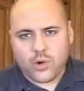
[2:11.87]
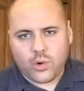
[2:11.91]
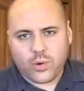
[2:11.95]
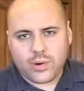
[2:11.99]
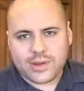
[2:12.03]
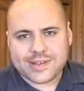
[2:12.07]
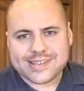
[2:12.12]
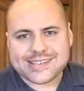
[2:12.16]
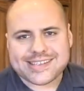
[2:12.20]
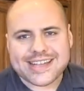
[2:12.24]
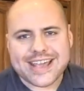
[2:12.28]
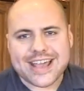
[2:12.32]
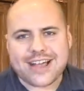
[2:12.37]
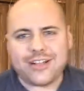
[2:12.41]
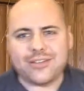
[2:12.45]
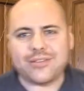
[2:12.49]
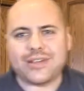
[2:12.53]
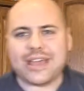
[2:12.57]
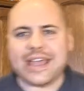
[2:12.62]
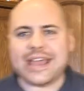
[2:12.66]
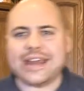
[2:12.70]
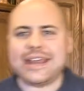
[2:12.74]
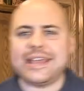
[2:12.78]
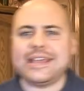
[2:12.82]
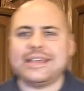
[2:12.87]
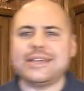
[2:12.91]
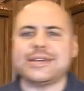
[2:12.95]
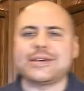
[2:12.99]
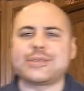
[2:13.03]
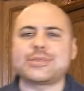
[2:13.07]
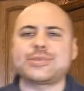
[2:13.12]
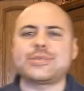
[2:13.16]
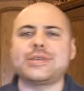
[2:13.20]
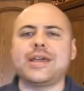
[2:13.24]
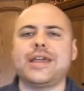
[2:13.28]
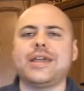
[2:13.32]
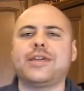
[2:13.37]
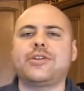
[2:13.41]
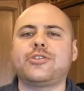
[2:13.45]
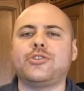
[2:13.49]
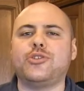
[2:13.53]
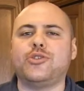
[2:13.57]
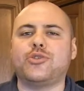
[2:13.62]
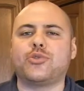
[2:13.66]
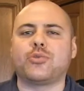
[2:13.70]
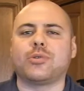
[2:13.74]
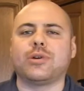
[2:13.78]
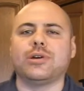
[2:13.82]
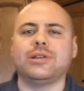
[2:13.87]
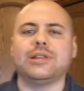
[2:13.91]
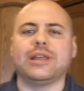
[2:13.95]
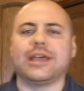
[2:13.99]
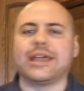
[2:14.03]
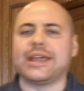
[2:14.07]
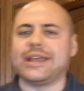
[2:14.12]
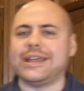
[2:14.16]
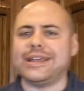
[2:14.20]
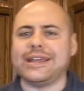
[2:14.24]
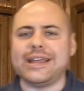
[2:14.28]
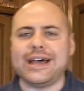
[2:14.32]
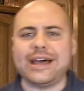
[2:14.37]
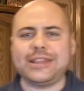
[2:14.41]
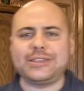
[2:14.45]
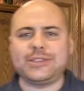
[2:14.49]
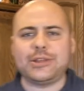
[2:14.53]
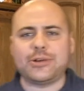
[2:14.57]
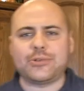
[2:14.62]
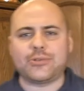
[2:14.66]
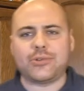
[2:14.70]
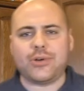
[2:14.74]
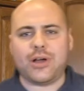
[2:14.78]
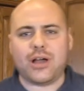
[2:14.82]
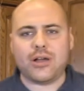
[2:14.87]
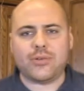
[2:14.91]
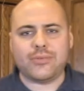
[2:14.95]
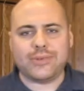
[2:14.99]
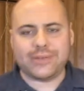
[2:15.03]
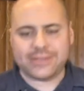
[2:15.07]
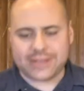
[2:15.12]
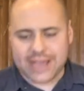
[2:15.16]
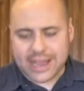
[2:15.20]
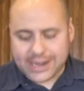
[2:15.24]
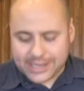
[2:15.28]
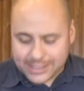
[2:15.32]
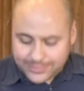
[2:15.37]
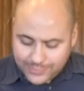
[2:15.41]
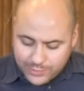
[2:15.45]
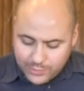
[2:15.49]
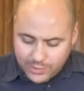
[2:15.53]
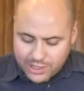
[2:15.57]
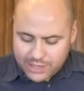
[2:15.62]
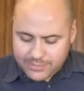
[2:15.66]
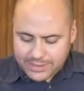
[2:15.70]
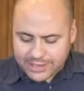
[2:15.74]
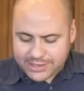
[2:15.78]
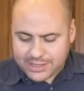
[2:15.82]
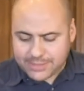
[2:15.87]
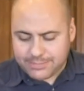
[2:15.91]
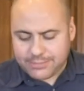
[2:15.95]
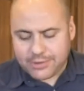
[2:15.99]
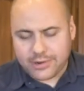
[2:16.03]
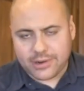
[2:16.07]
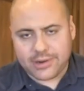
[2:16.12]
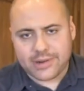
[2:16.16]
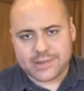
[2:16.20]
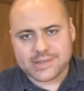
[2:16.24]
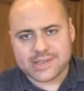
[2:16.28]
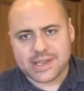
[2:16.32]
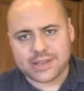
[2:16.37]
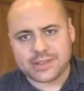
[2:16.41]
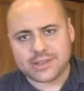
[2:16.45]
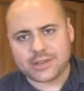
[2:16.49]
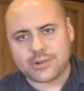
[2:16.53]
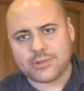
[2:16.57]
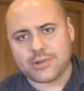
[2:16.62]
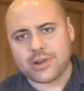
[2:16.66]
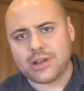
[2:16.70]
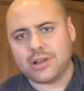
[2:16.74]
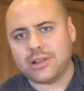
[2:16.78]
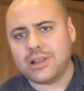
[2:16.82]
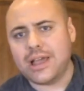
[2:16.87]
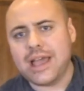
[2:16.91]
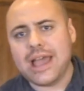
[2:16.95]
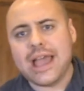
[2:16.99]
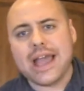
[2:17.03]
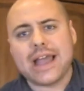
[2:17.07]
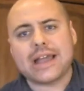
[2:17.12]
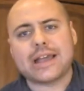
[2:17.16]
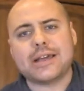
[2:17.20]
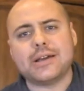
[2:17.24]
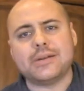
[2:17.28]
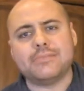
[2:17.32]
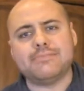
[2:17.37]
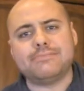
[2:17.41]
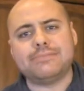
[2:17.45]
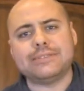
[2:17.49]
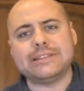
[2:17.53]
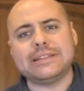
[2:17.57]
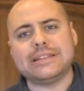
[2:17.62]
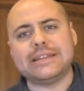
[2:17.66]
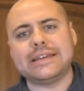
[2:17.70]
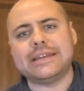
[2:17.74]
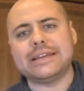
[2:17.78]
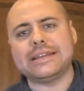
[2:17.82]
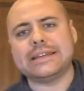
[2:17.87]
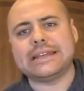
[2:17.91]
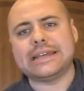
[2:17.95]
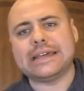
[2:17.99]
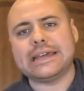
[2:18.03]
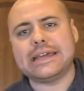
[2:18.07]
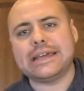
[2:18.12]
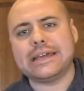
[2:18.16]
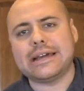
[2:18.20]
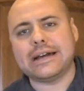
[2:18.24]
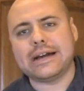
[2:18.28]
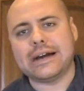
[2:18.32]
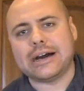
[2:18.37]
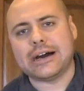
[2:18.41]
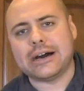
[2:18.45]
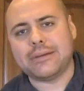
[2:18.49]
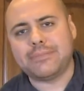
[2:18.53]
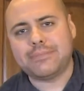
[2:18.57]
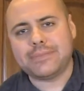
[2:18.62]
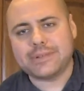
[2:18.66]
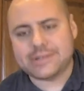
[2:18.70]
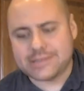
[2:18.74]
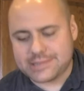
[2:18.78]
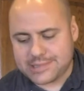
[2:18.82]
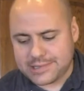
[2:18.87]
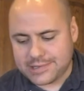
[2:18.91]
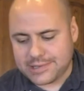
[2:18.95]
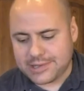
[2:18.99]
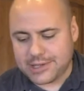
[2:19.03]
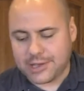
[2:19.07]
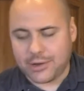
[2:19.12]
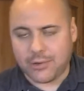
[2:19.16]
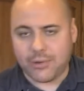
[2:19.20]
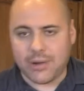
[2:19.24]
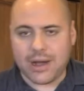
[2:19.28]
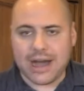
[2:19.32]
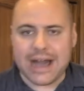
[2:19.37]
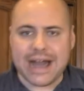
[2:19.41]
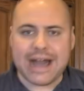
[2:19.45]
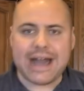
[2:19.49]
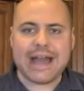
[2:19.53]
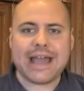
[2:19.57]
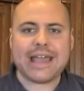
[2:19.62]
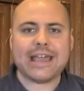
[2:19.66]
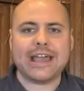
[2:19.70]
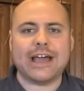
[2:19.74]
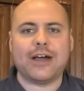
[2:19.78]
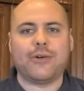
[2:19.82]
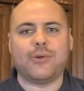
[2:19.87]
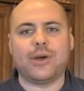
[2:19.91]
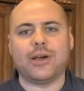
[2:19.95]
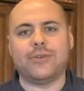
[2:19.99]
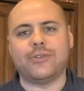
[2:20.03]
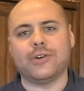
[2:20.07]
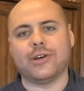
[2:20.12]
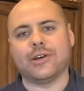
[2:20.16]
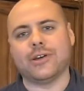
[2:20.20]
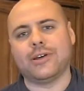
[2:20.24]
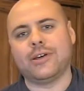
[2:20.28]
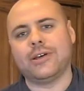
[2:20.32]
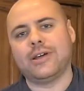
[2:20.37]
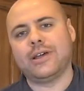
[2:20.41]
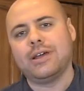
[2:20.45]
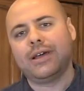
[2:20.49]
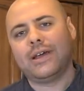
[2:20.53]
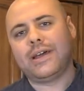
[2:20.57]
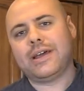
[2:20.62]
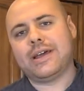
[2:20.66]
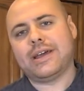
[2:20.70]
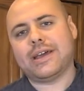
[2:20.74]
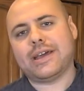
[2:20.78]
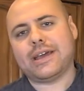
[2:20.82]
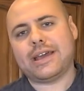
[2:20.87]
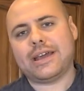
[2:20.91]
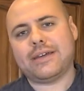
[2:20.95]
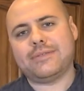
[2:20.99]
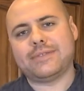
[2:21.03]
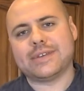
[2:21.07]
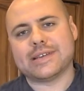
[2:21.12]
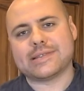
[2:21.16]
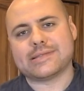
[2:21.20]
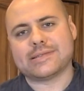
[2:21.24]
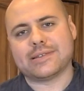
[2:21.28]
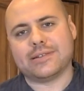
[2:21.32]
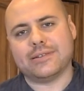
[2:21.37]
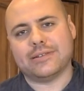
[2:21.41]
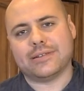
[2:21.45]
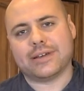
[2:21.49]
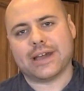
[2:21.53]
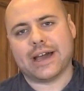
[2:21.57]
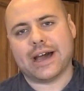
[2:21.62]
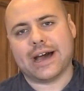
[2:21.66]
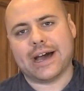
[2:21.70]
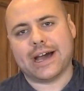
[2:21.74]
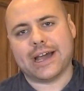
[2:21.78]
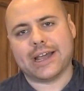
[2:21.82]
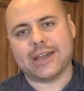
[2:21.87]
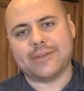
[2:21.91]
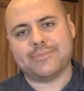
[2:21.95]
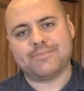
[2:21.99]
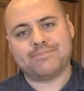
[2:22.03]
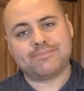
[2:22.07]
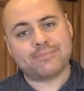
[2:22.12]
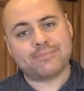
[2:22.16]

course, tailgating, you think grilling. Nothing wrong with that. And if you wanna make the burgers on the grill, completely up to you. I, however, have this little guy.